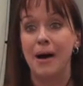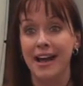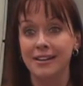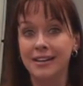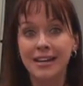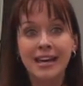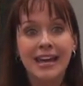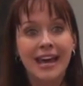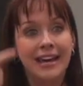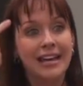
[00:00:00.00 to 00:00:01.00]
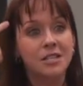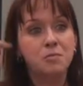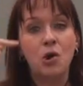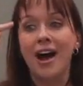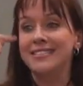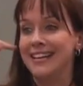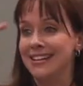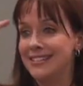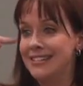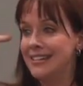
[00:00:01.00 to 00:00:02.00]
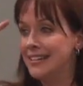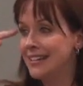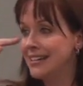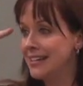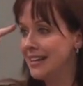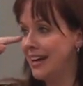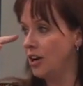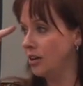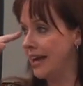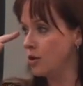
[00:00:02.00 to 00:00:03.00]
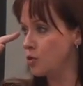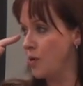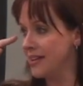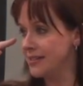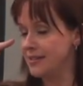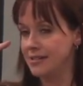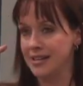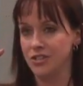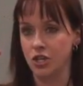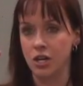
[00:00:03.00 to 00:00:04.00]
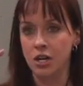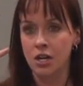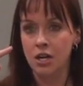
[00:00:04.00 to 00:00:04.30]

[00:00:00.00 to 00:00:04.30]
but it gets processed in our language processing center.